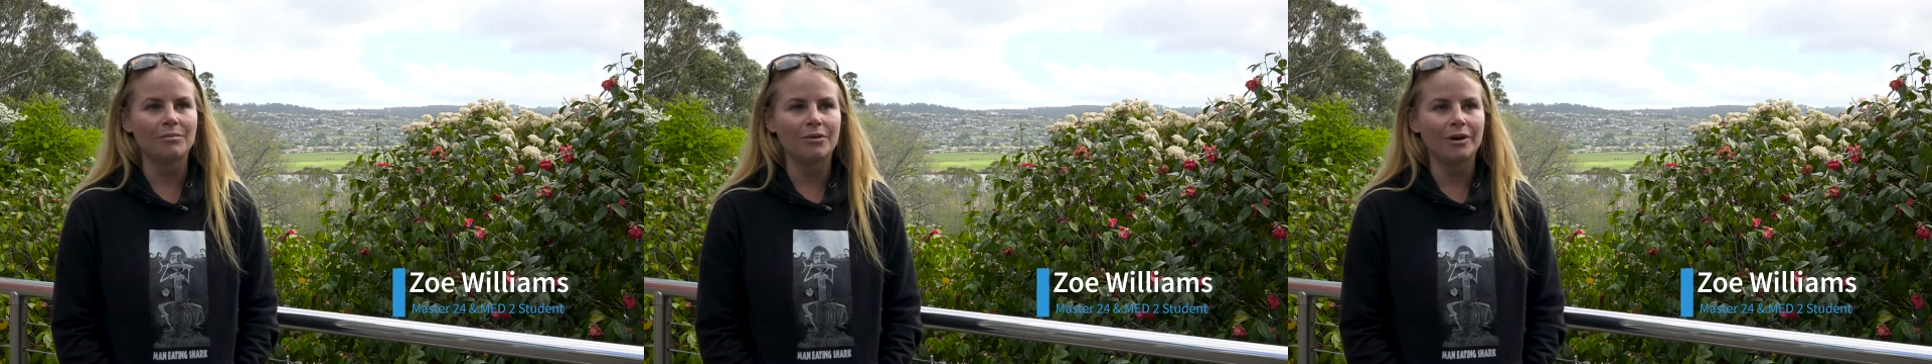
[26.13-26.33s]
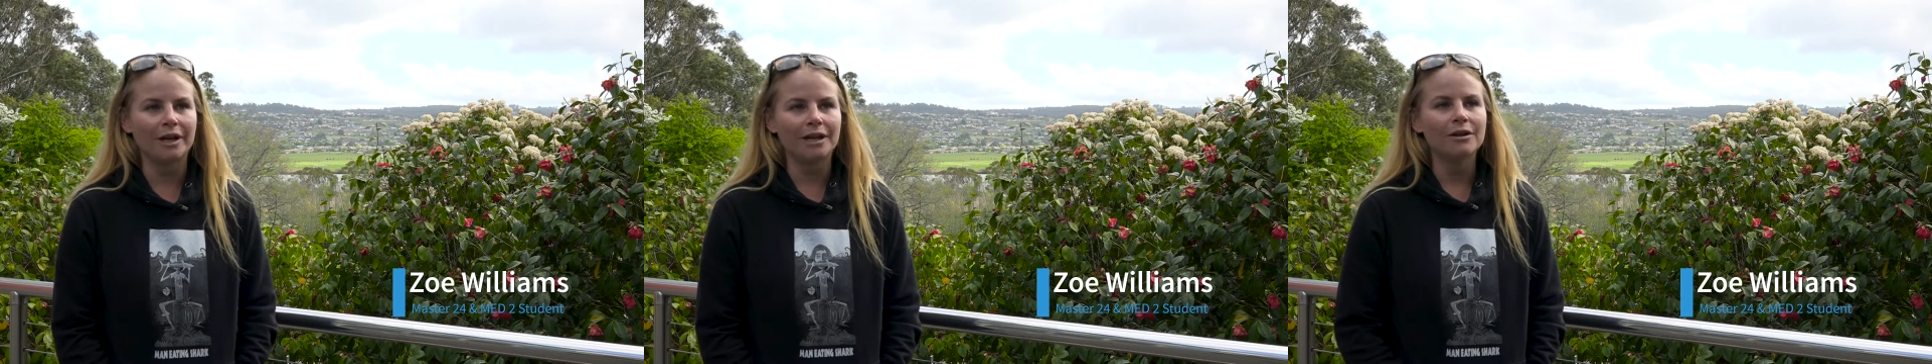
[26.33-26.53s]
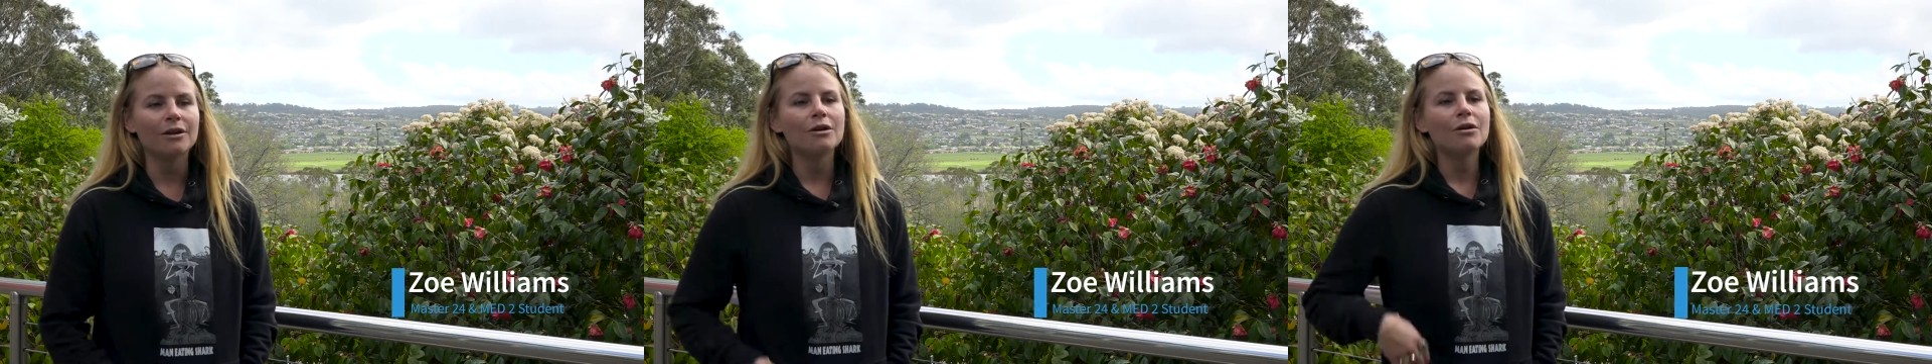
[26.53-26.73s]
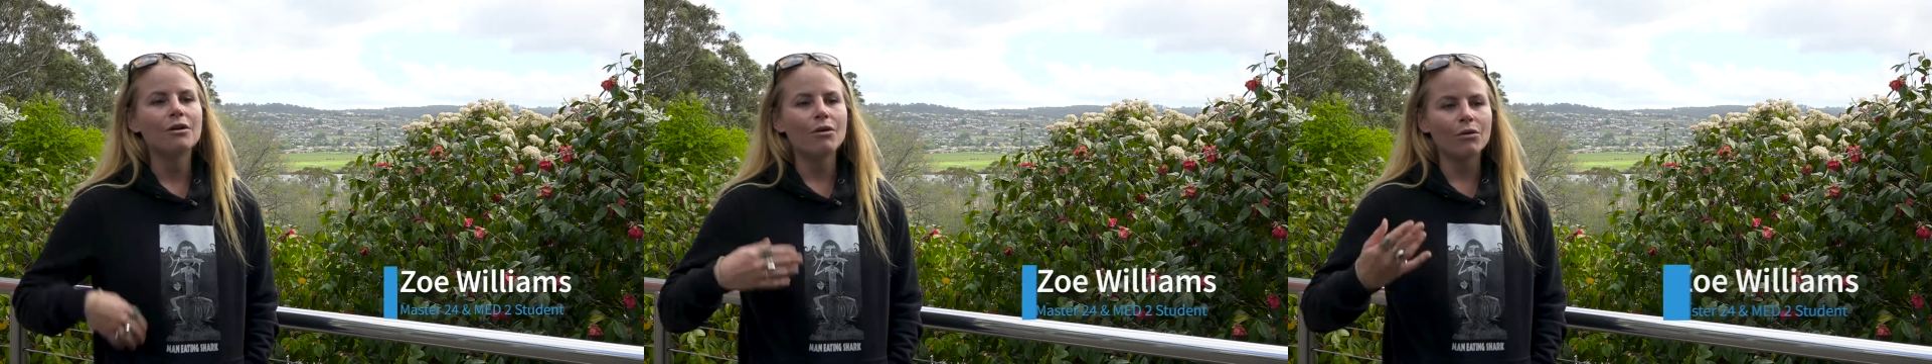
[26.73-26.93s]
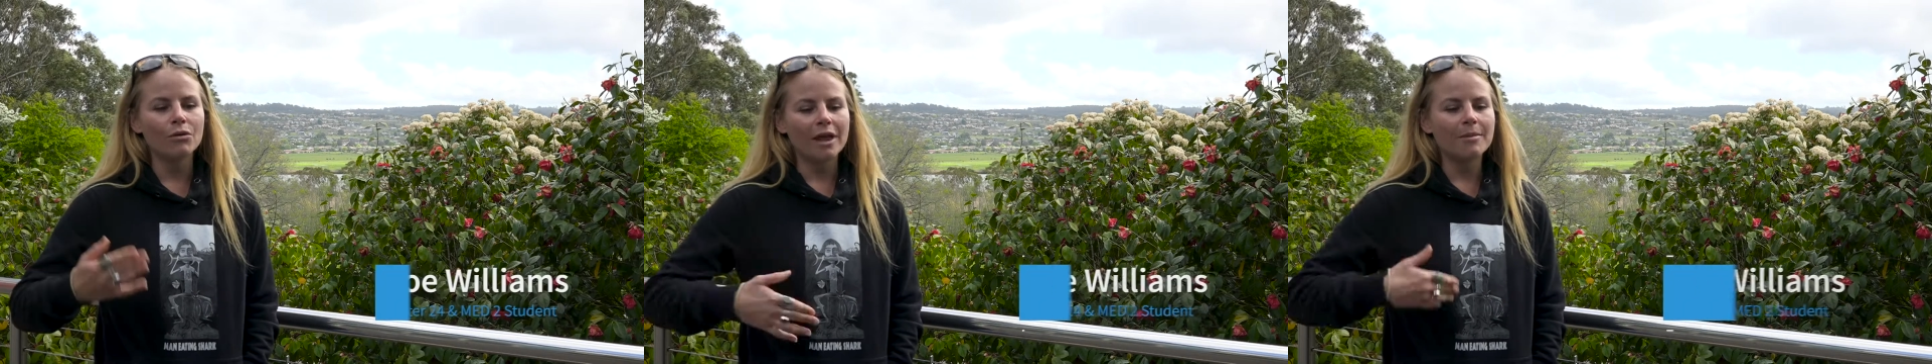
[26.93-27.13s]
Point,
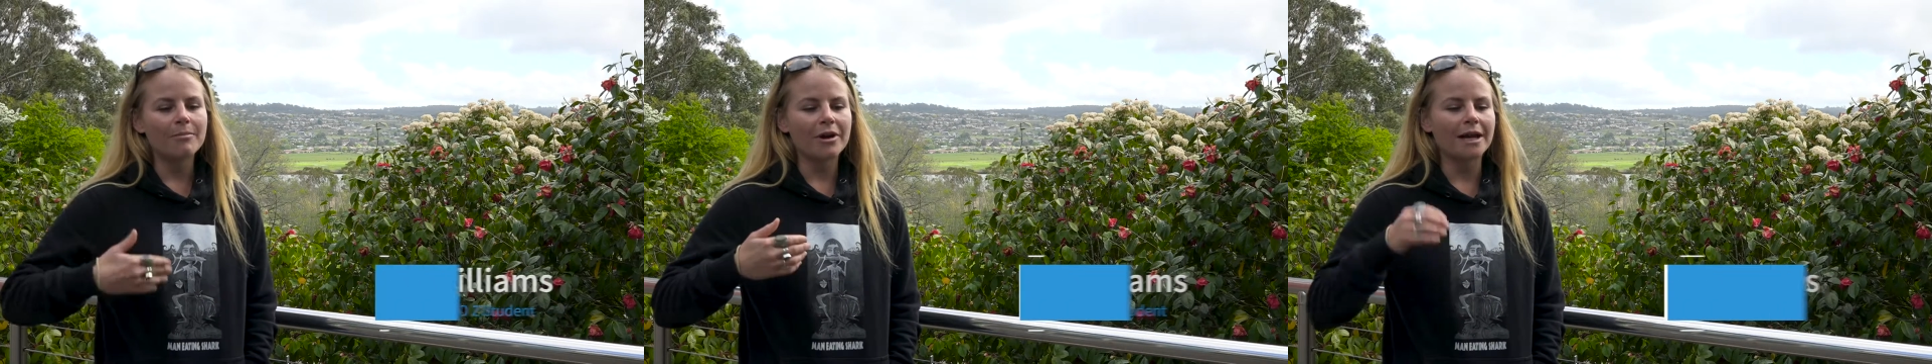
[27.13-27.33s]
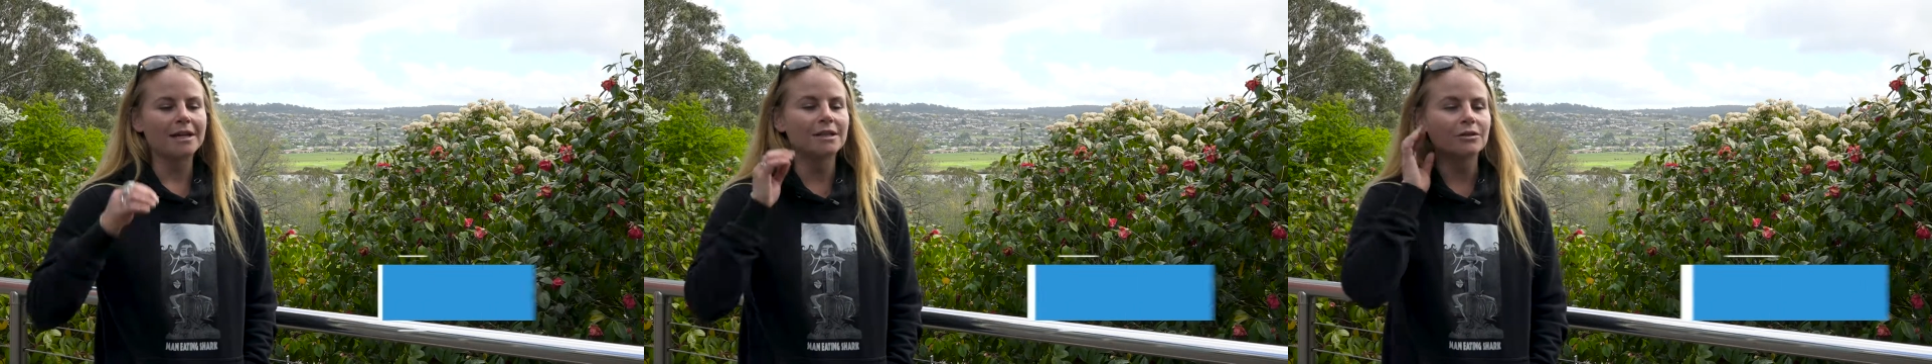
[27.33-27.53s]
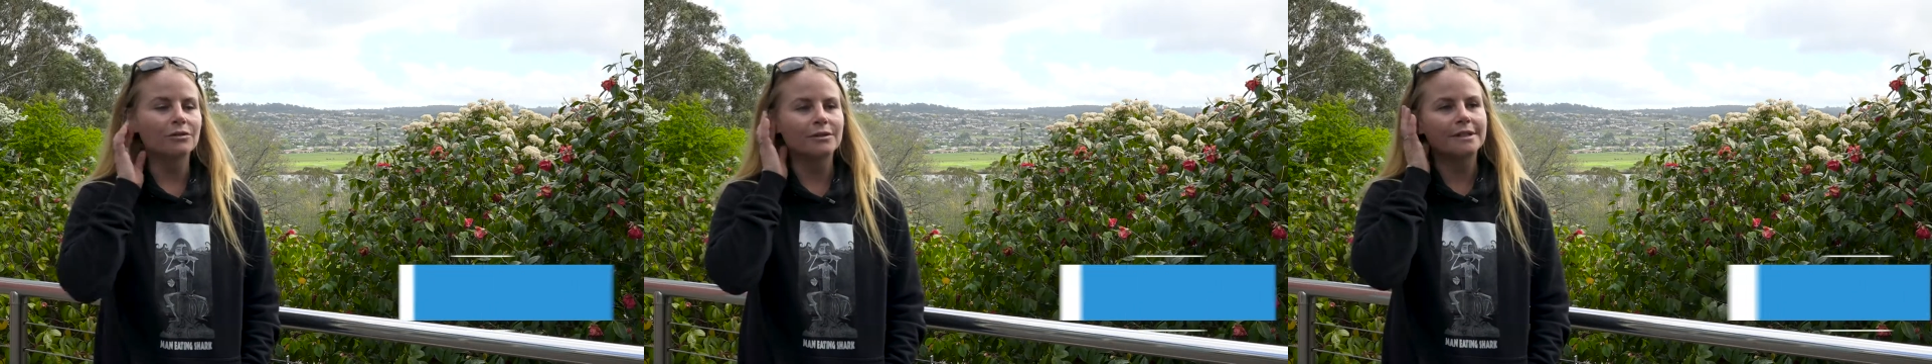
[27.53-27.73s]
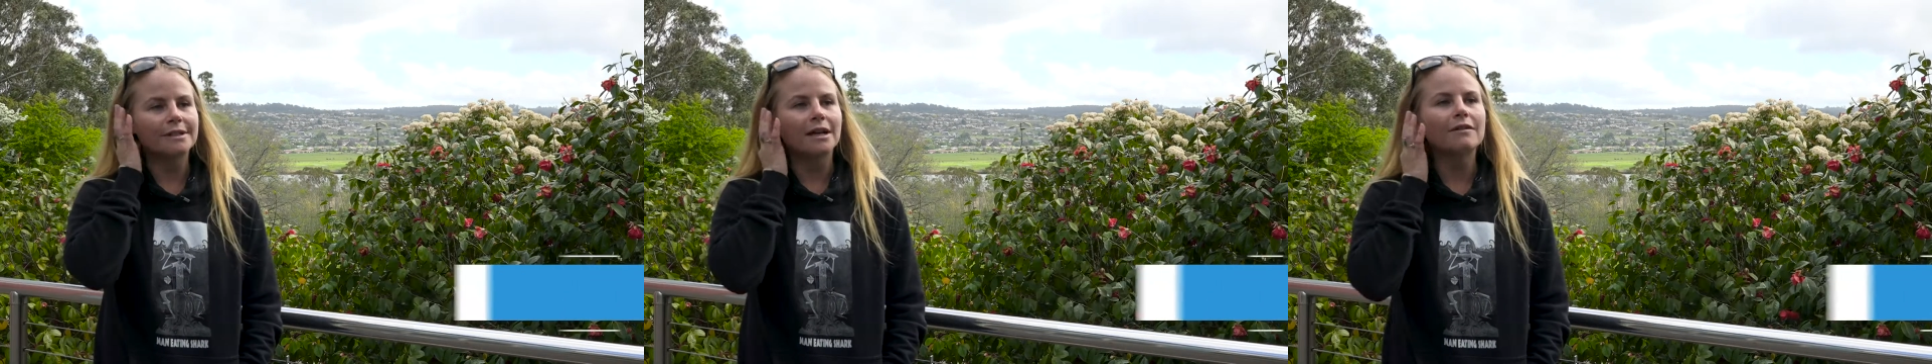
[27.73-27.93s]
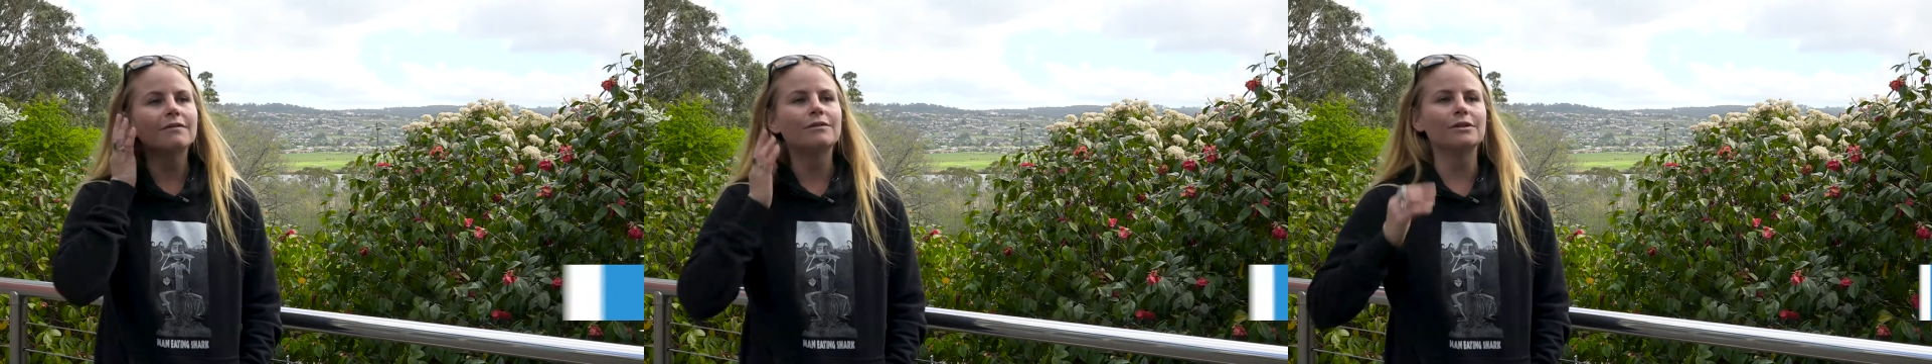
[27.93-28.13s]
all that practical stuff